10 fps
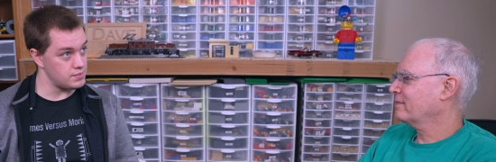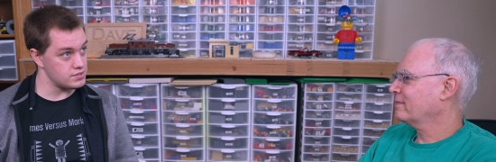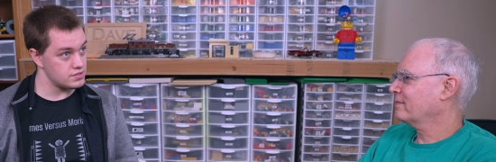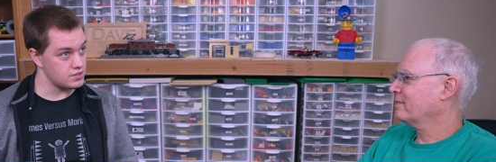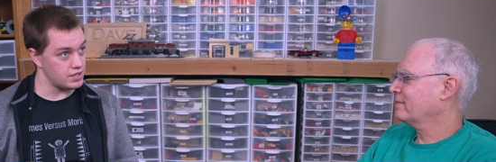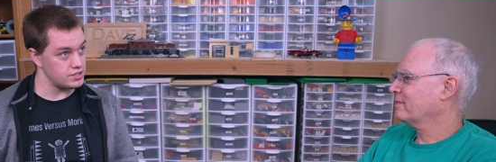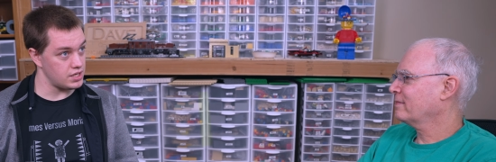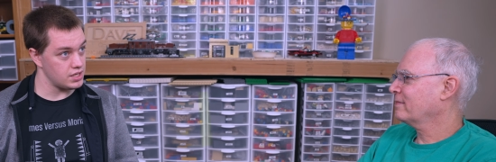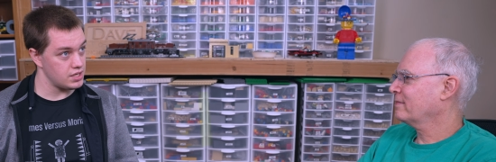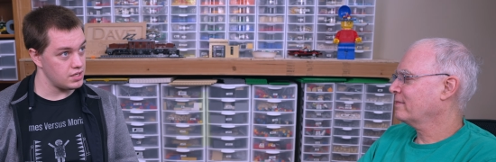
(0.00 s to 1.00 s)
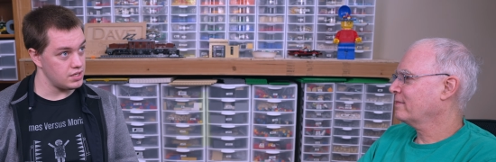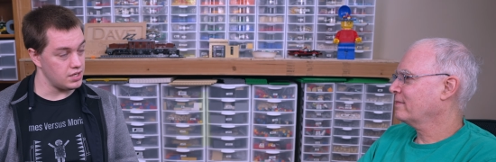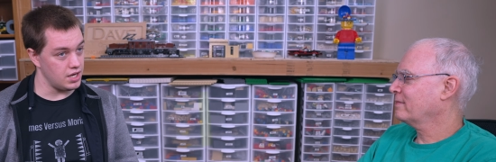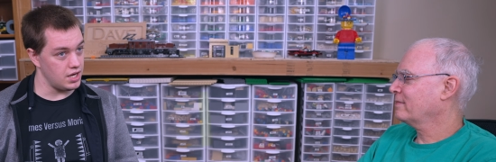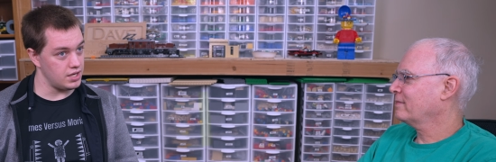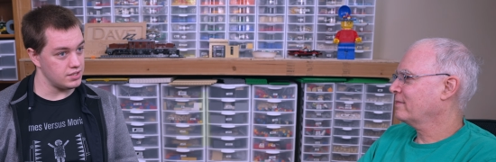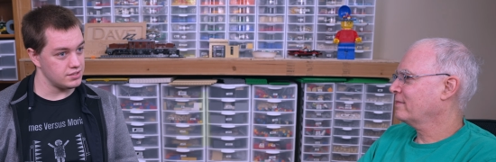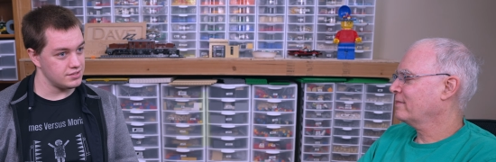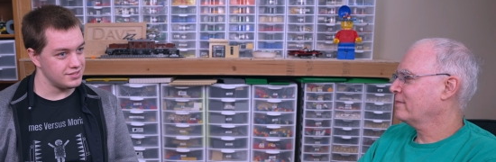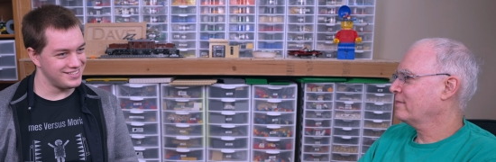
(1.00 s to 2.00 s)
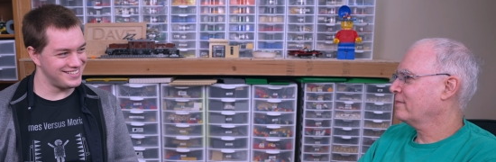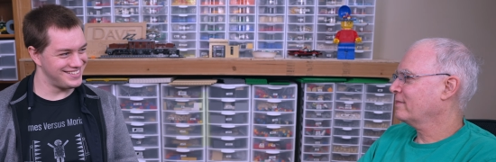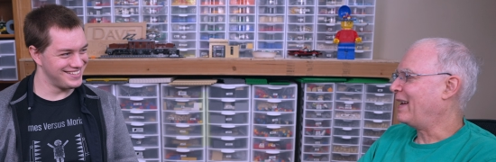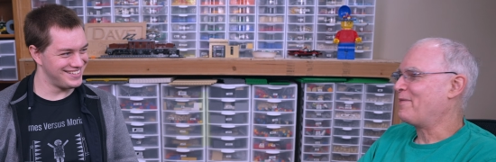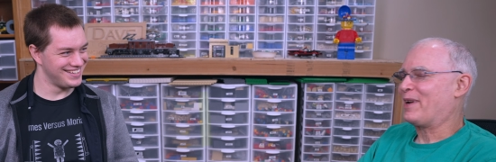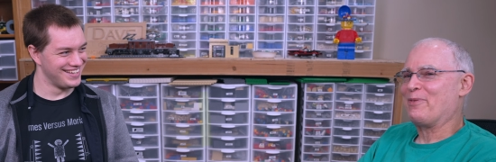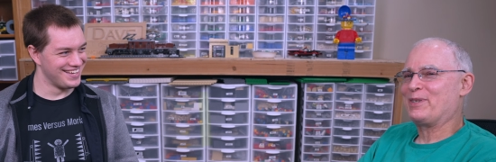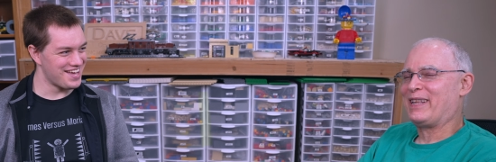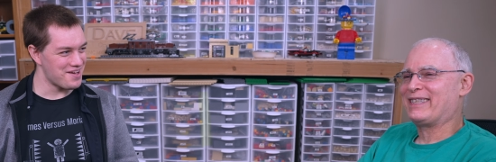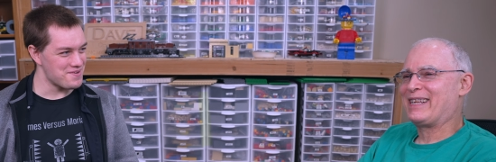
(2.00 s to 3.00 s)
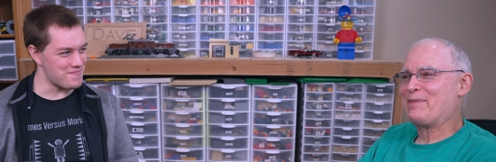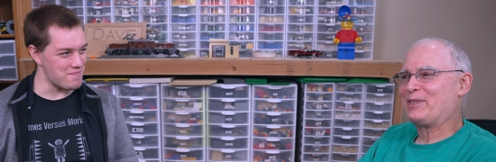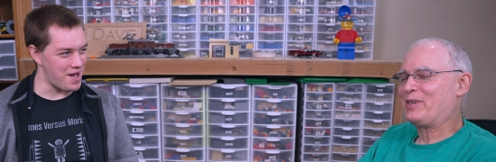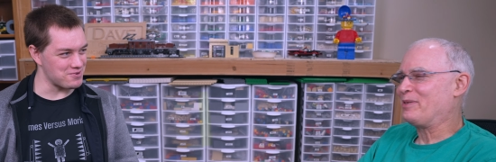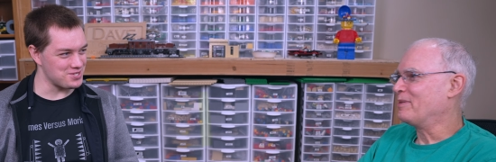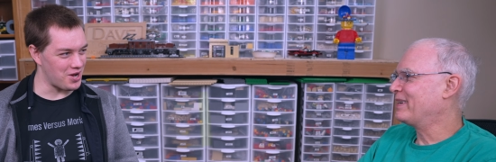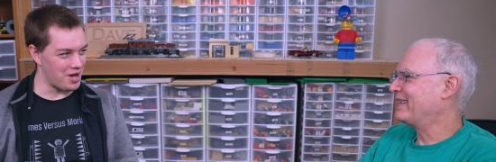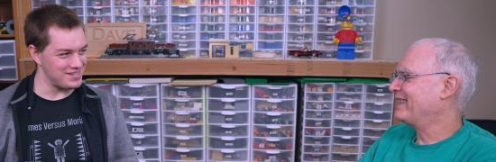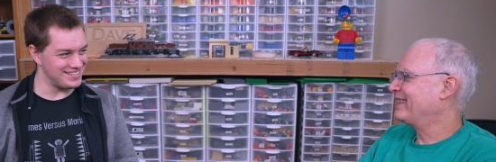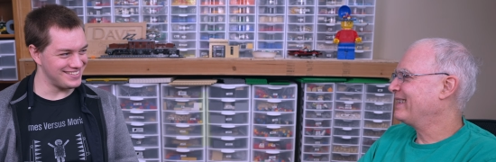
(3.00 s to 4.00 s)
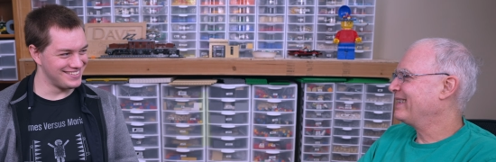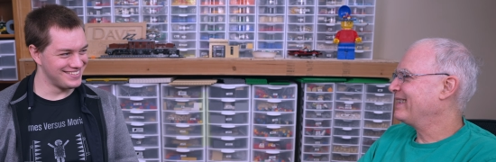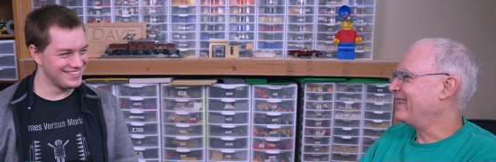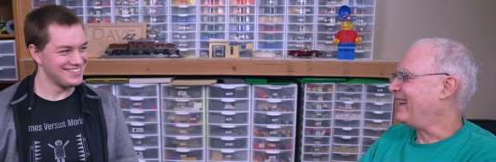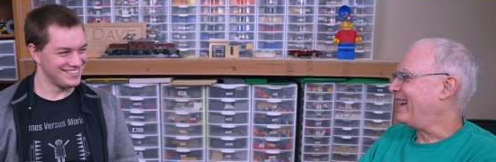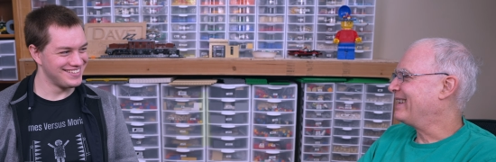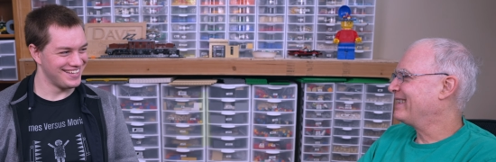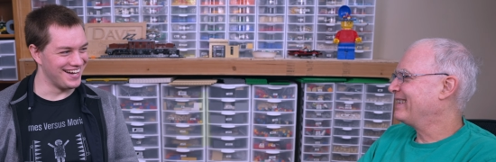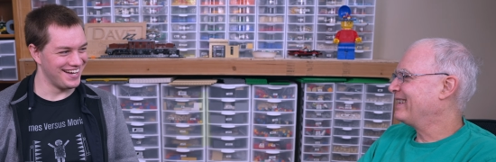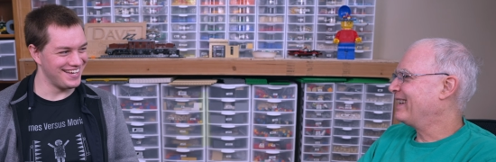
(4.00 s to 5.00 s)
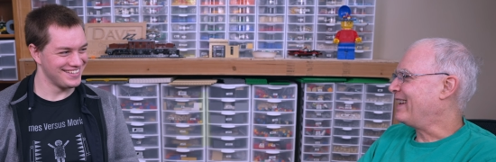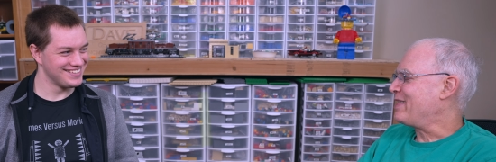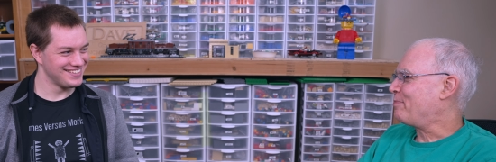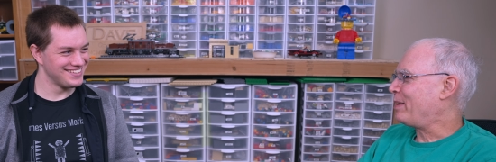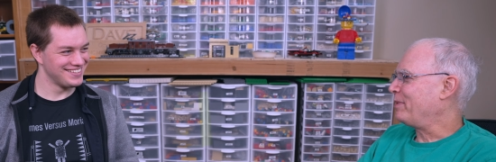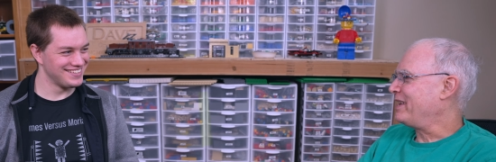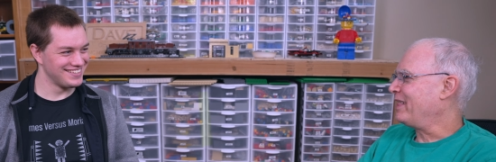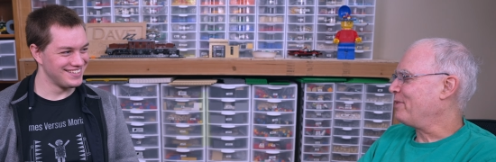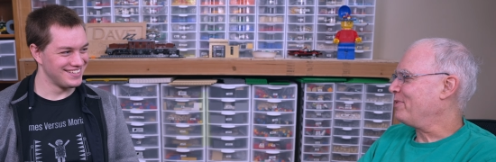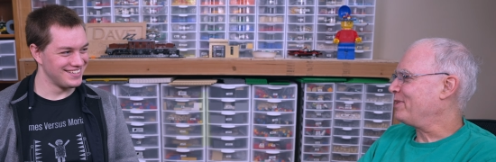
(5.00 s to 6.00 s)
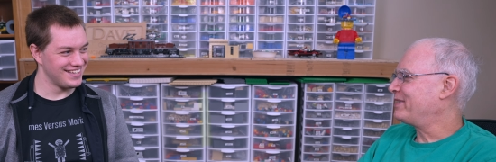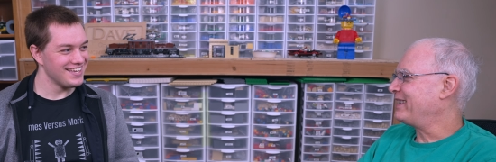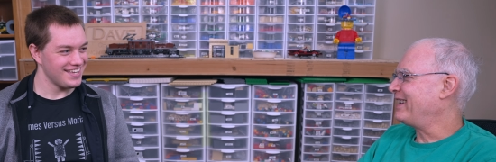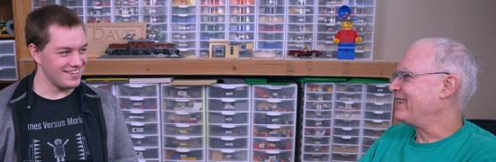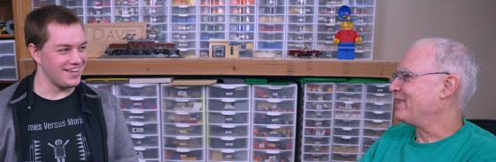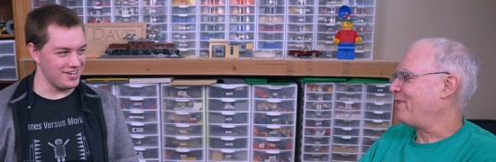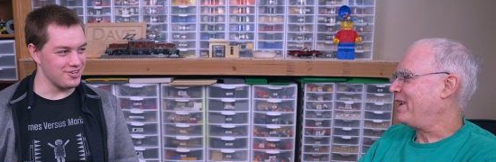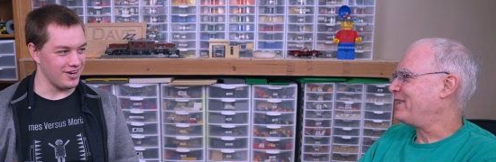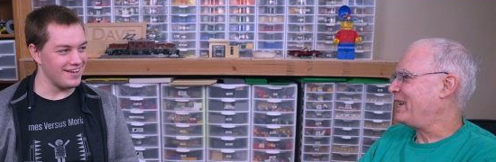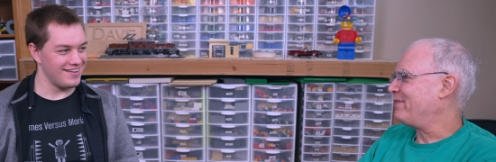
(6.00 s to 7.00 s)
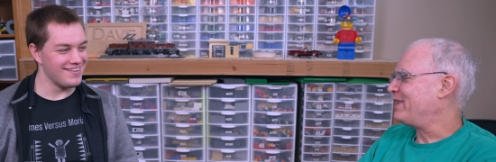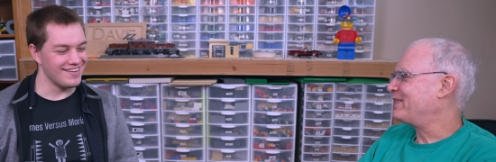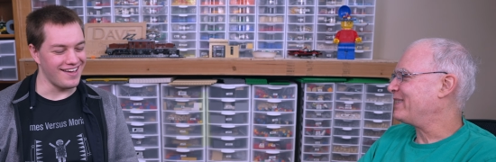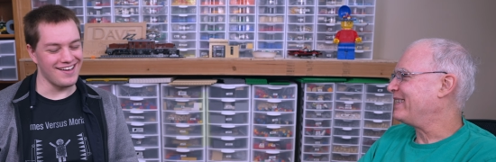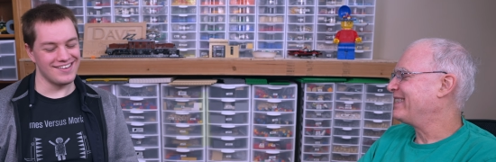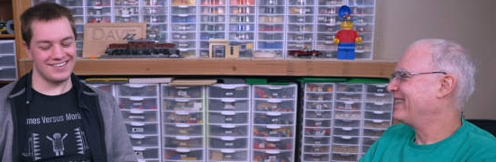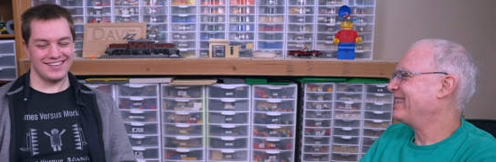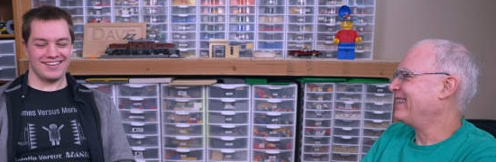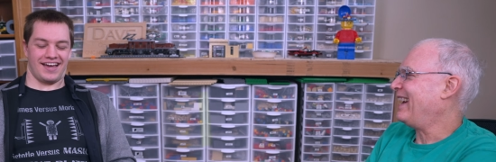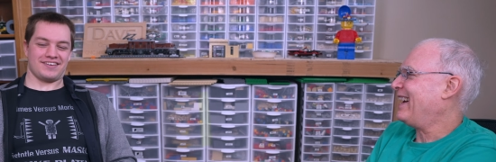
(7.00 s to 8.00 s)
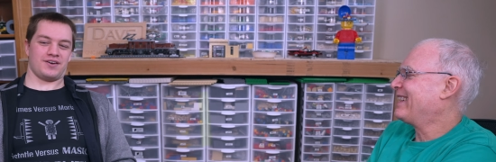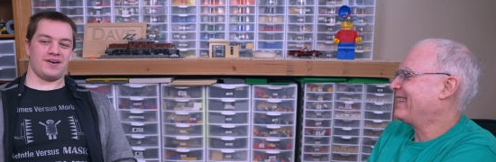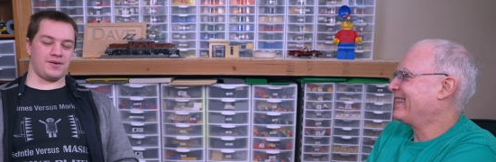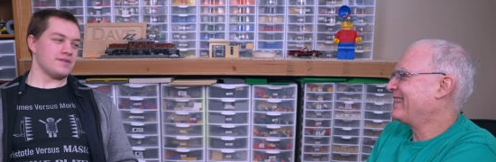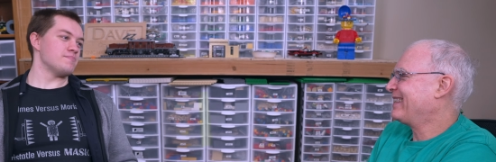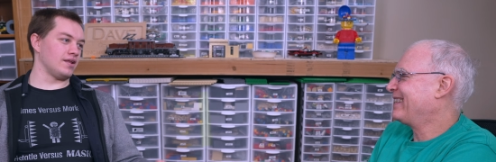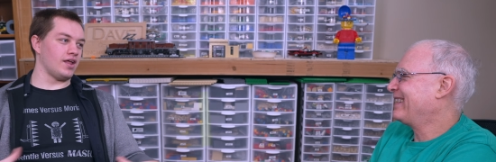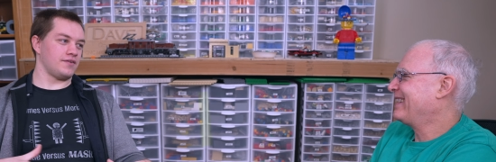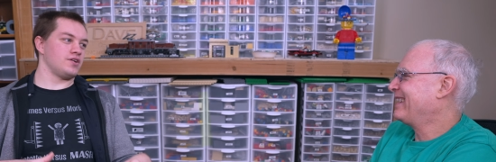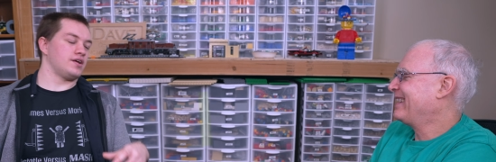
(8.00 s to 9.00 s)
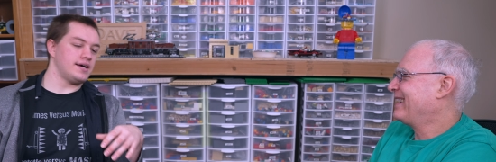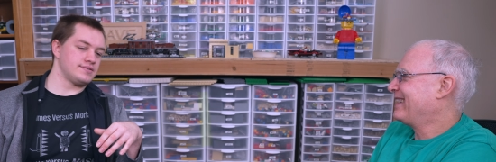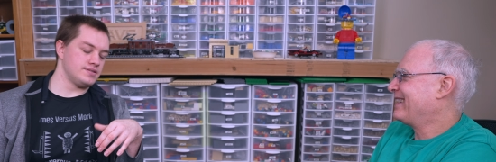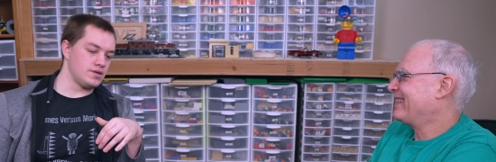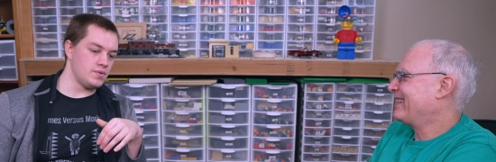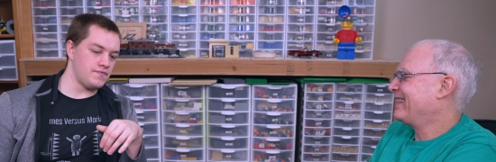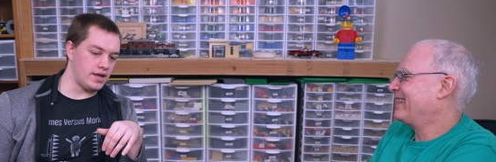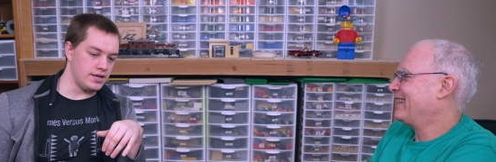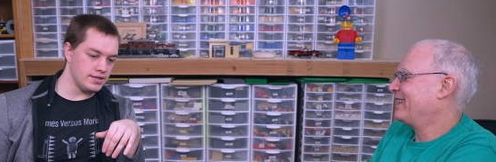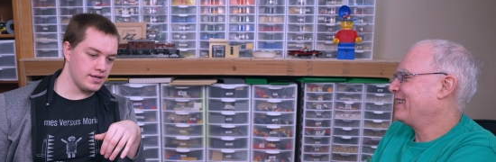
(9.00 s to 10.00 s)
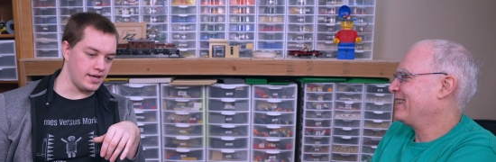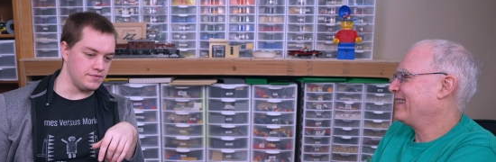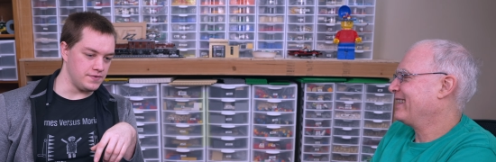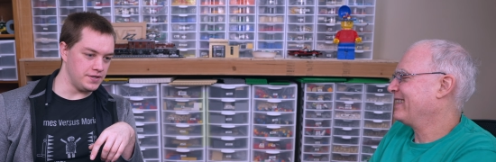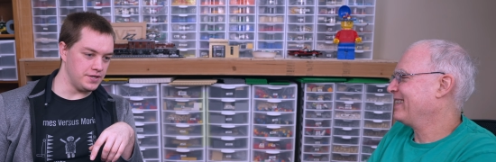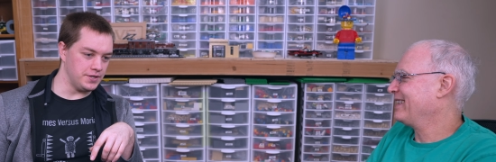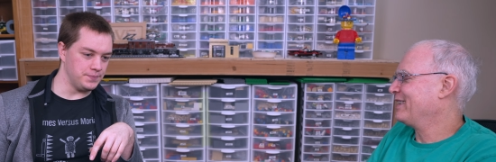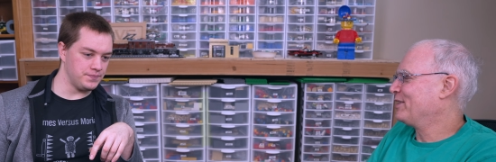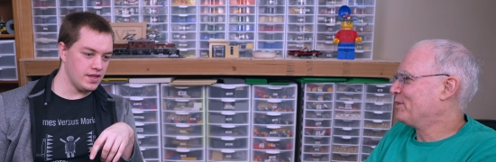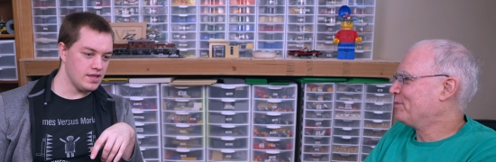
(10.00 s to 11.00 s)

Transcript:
Speaker 1: name is. Sorry, Jake. Uh, I forget what his last name is. Mountain too. Hobbit. Yeah. Uh,
Speaker 2: and then probably Eli Wilsey Eli and Grant, Grant Davis. Yeah. And, yeah. So anyway,
Speaker 1: met a lot of good guys, and so we've had a kind of a um,